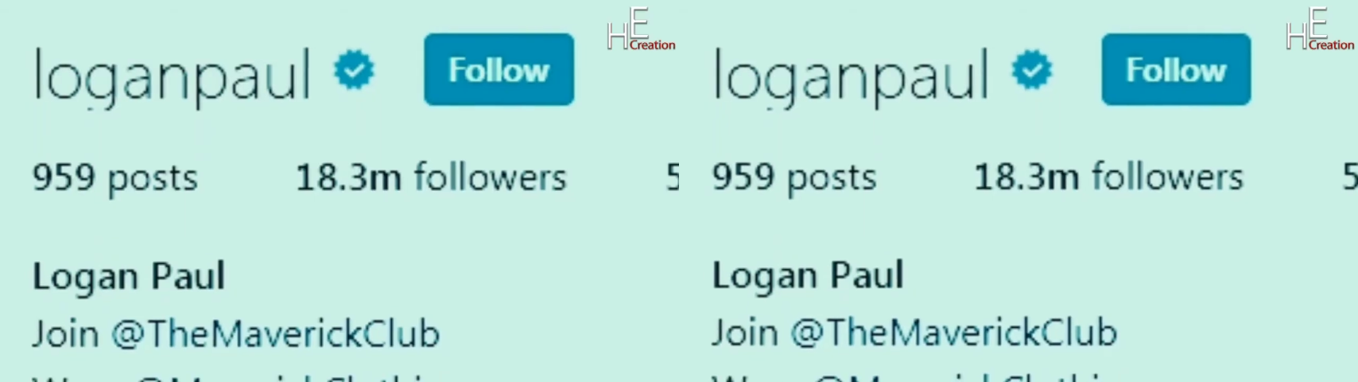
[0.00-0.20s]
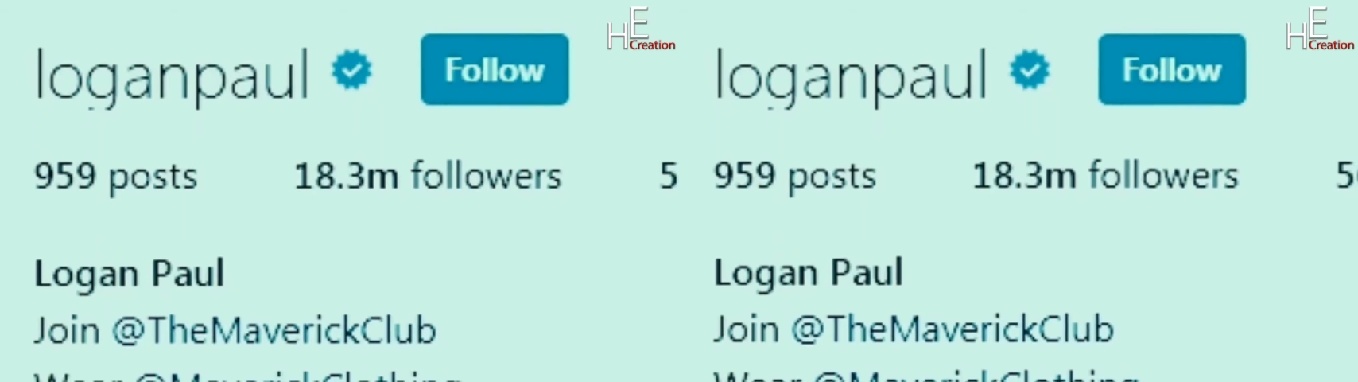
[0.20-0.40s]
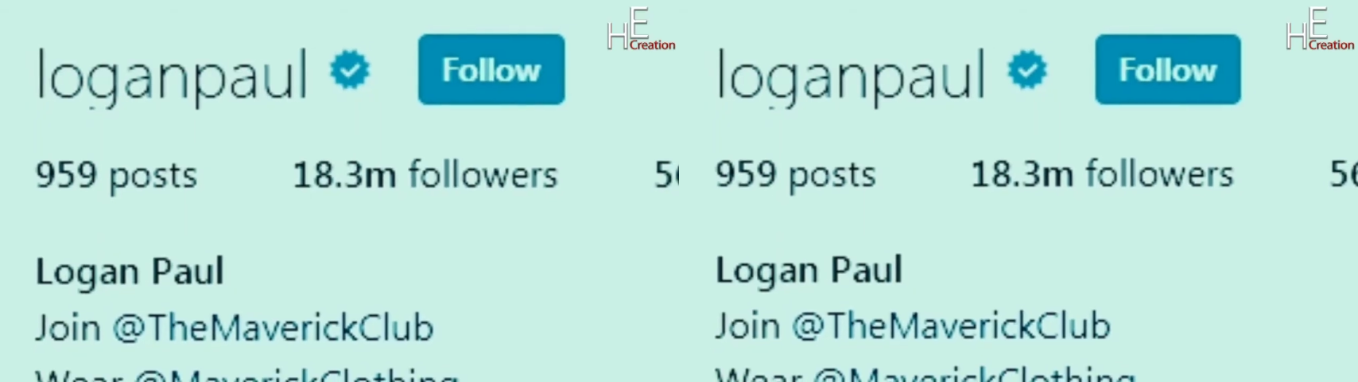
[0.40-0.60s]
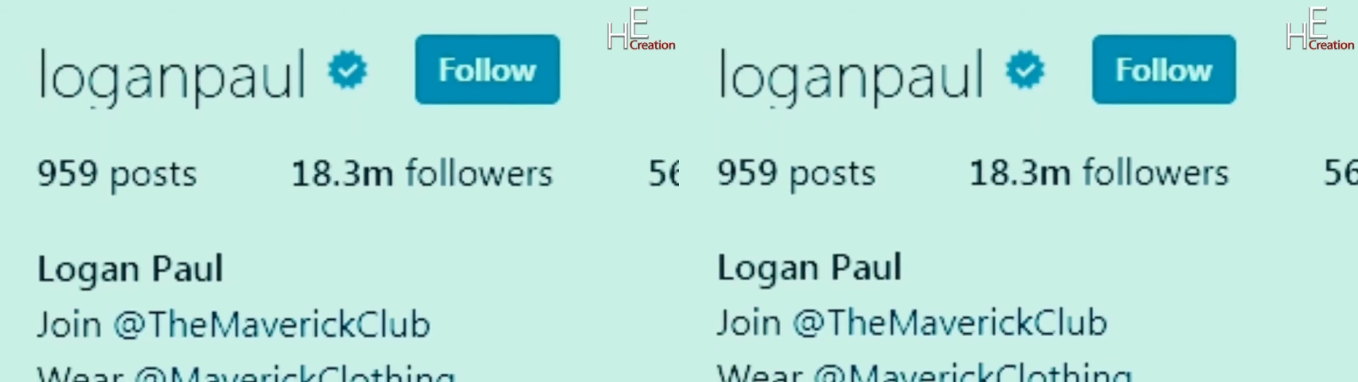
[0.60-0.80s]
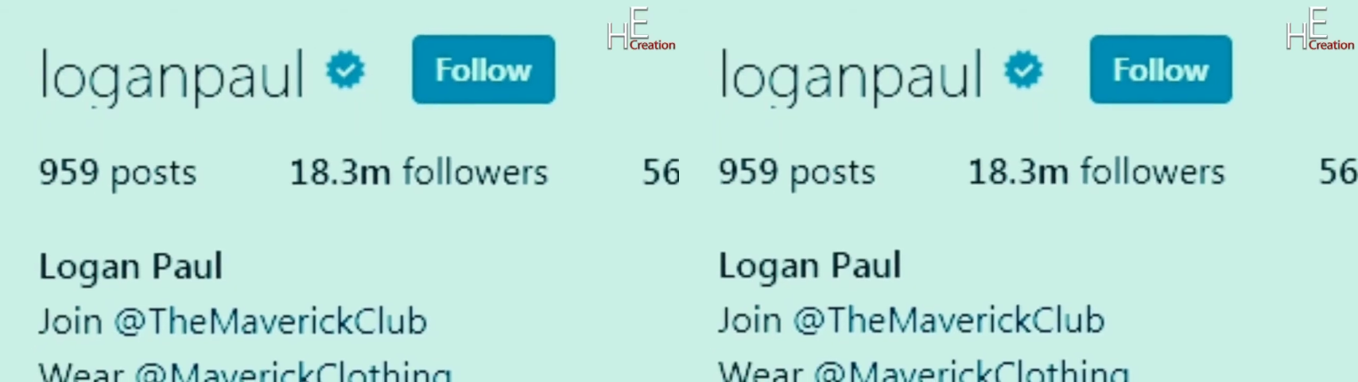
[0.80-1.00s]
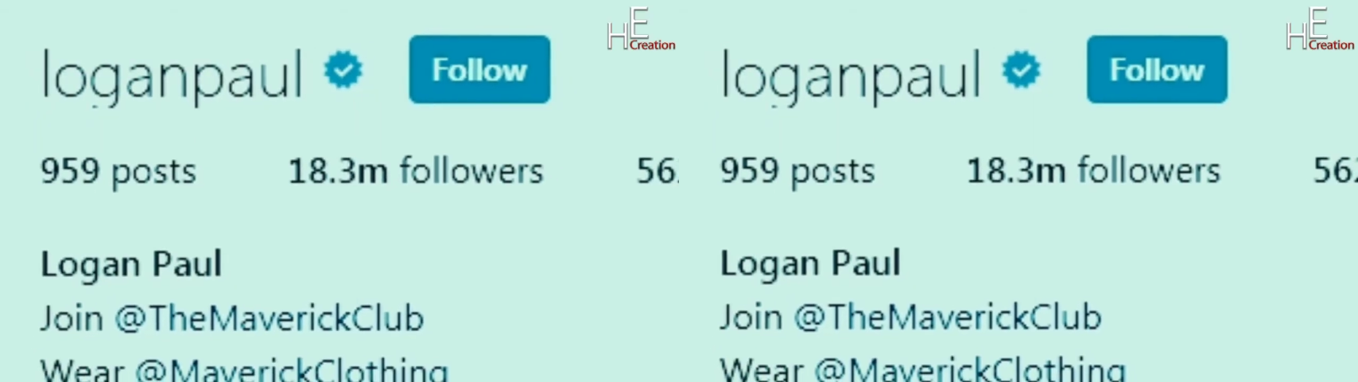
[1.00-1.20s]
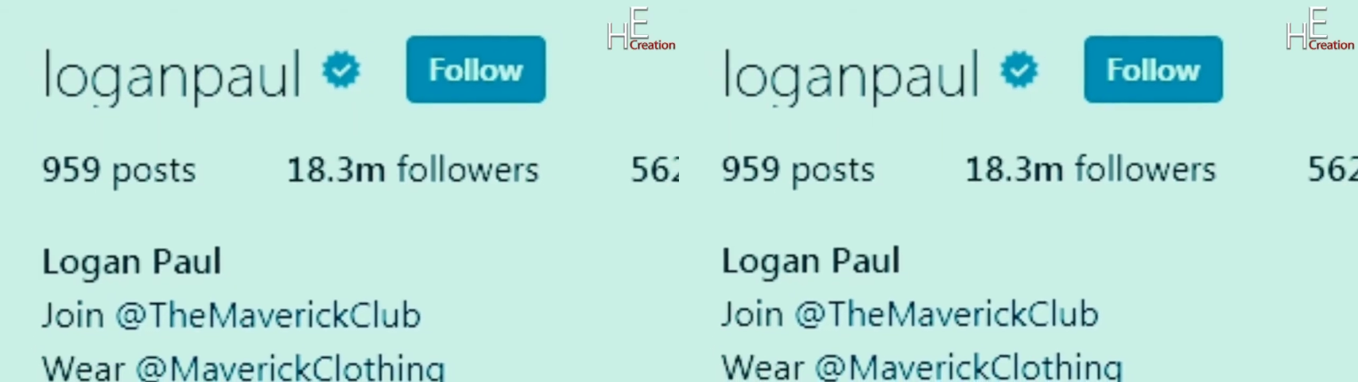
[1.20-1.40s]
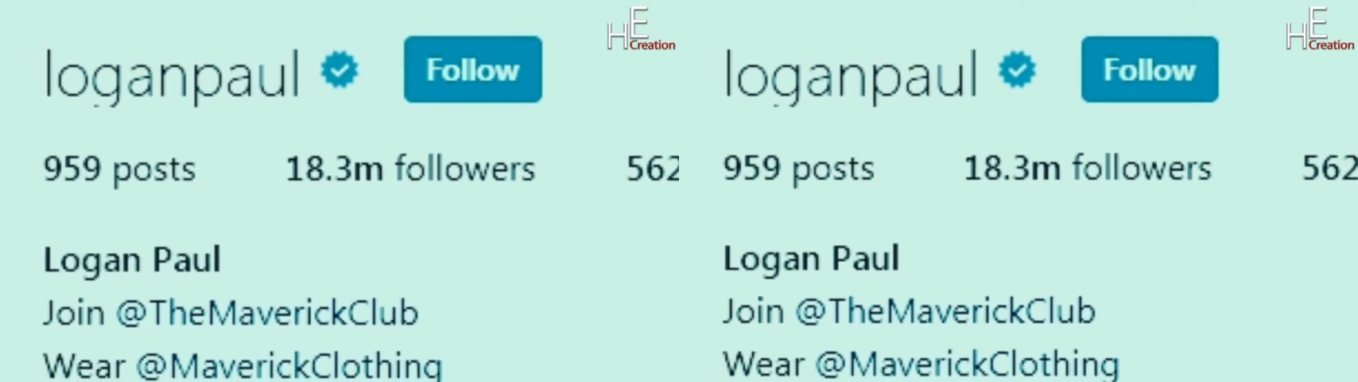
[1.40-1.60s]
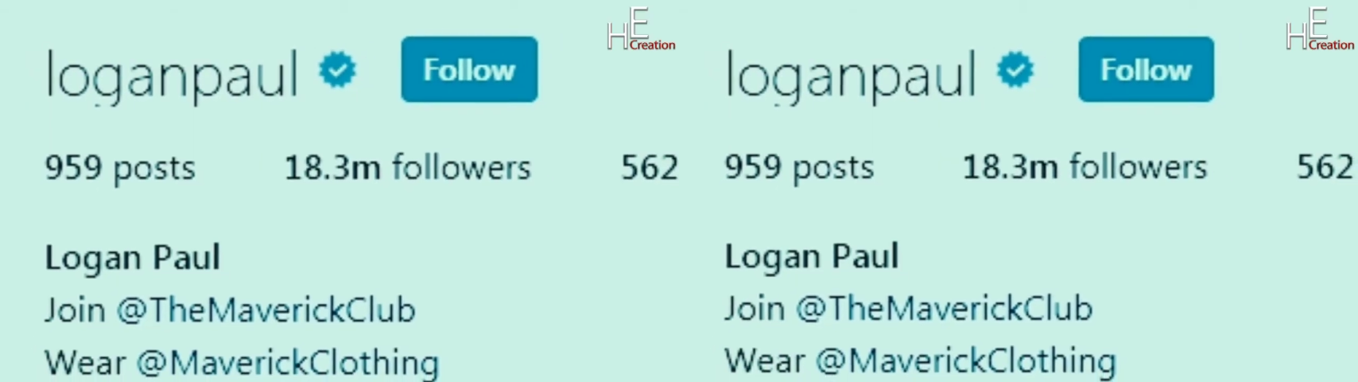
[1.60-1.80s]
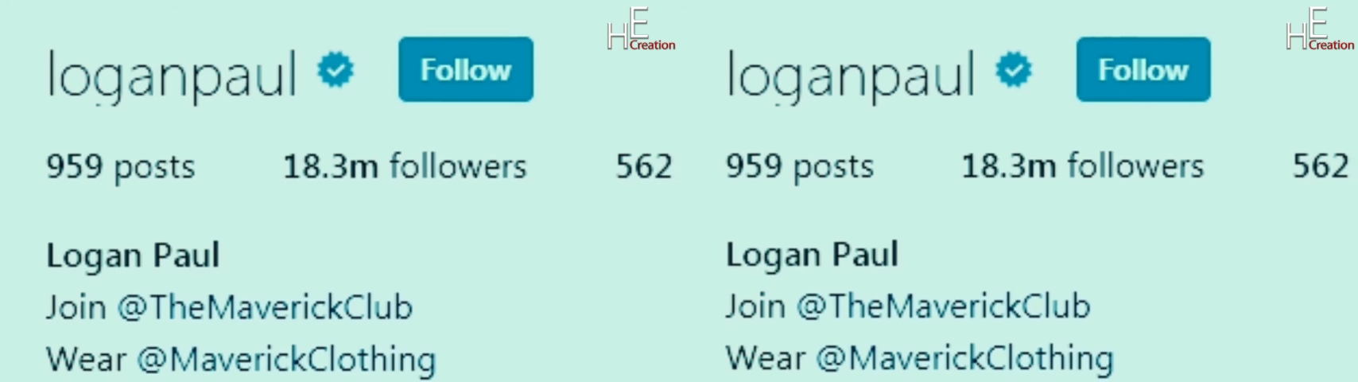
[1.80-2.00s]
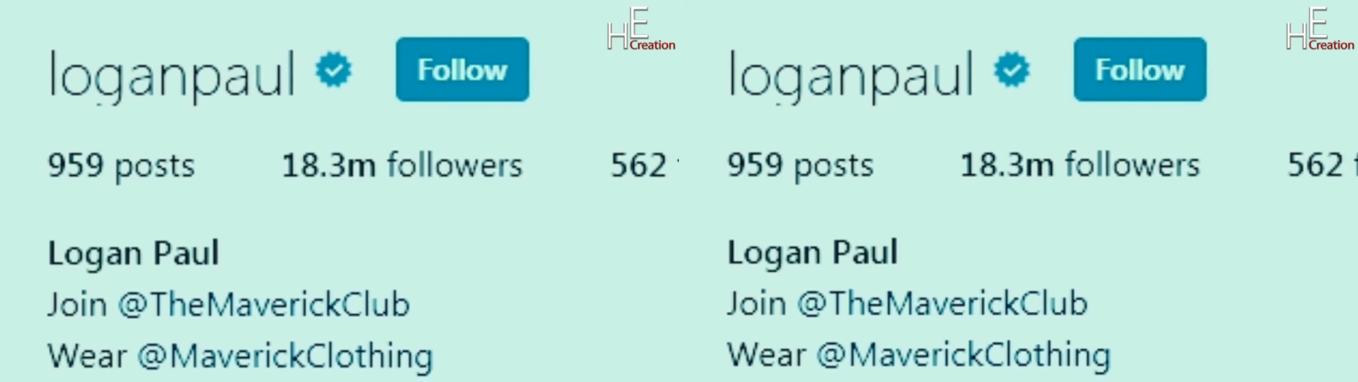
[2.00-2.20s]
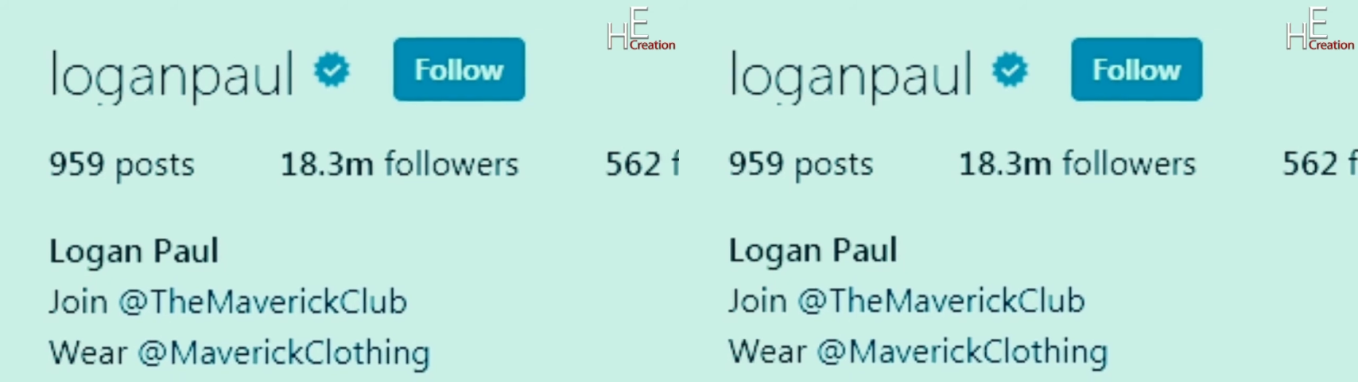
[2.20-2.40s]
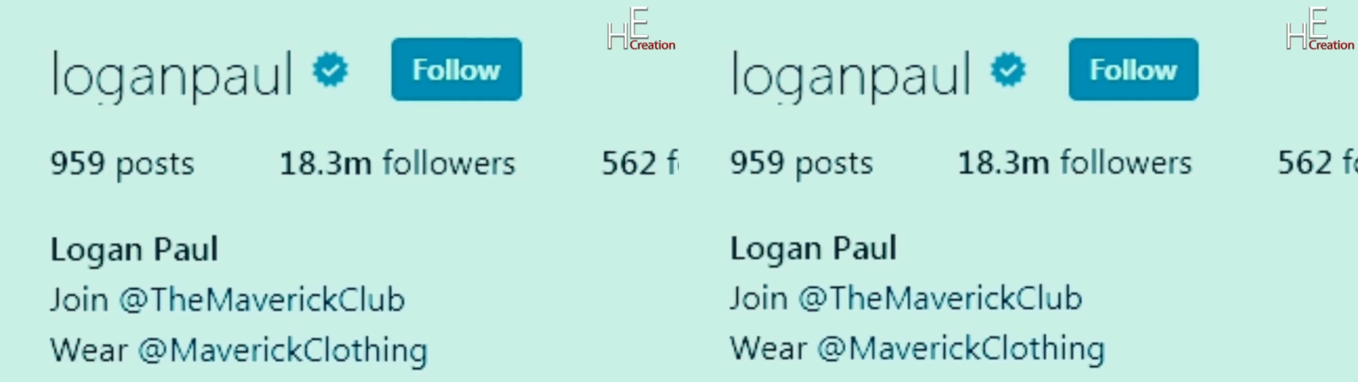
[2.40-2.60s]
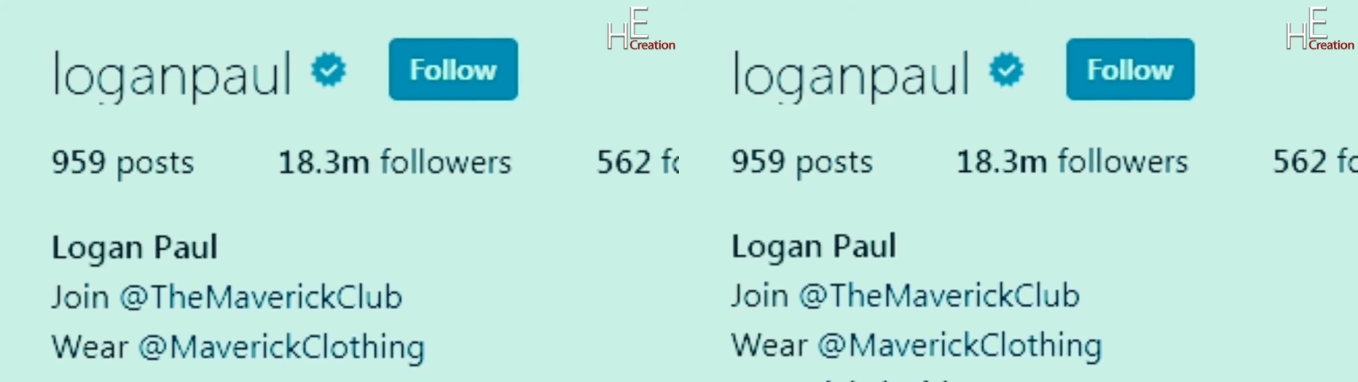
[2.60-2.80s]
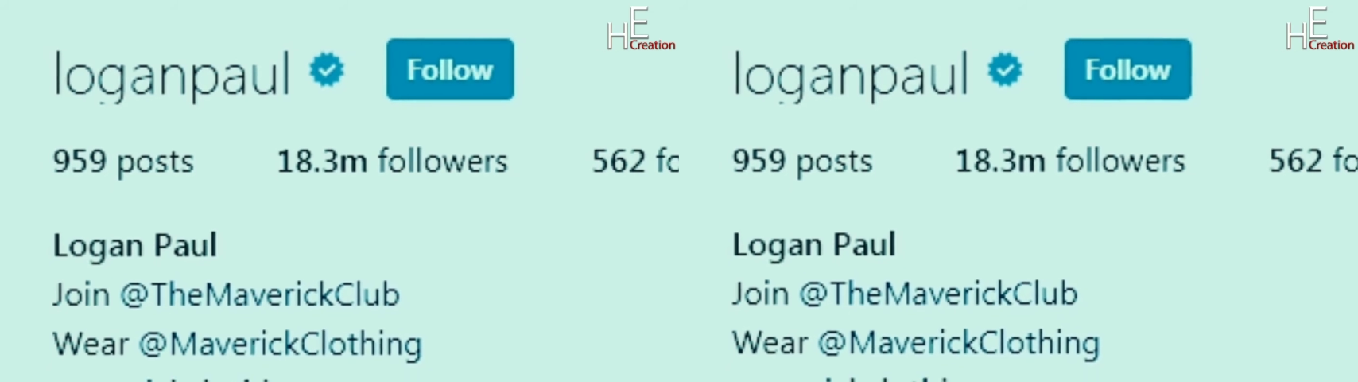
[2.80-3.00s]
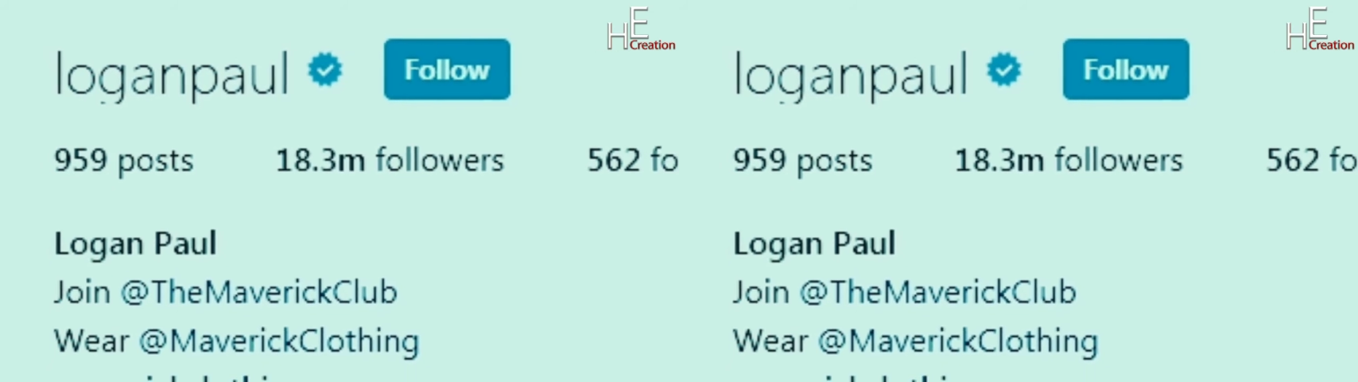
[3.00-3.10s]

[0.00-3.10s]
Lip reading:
Nobody's mouth can be seen.